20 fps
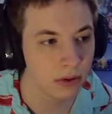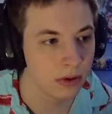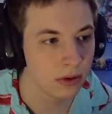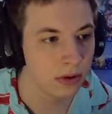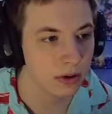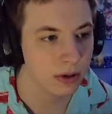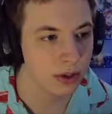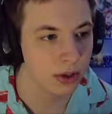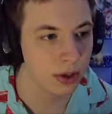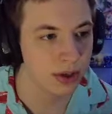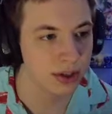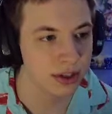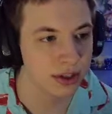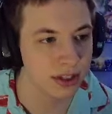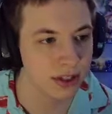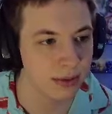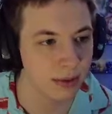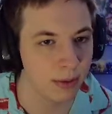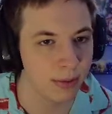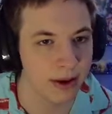So I just,
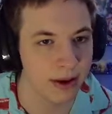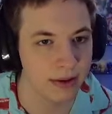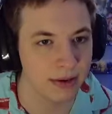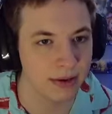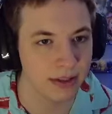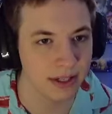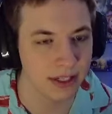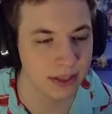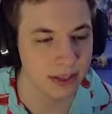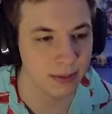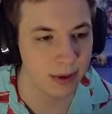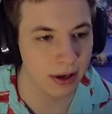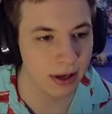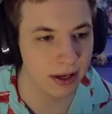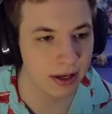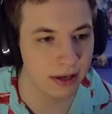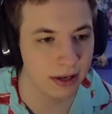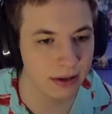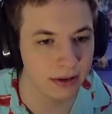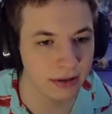the more mountains I
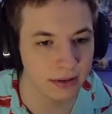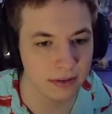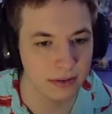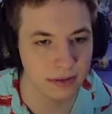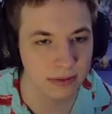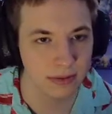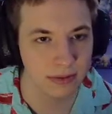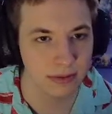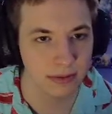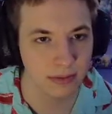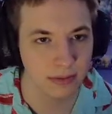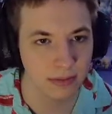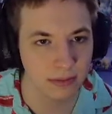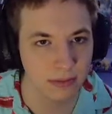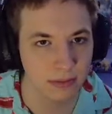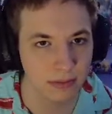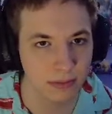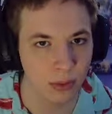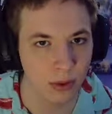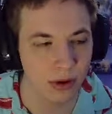spawn,
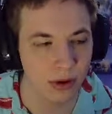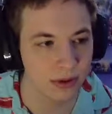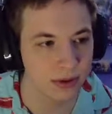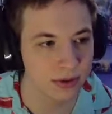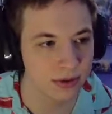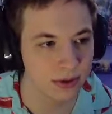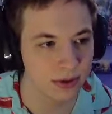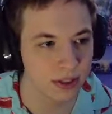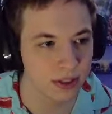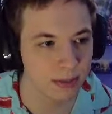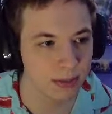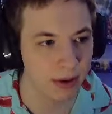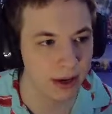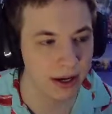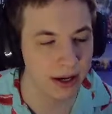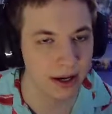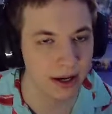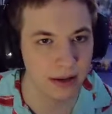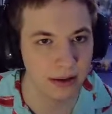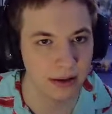more of those will
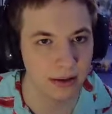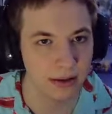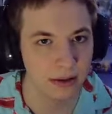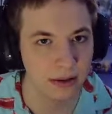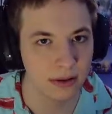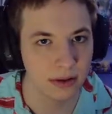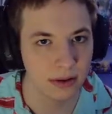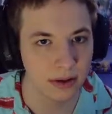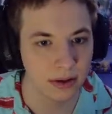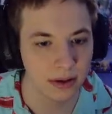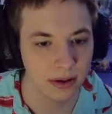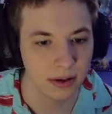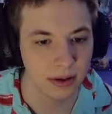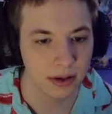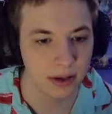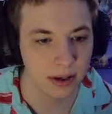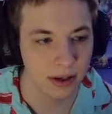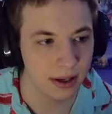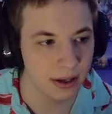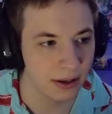spawn.
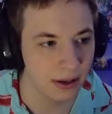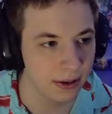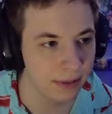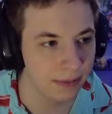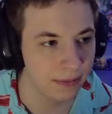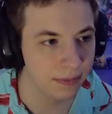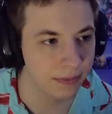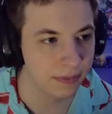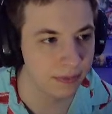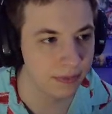Um,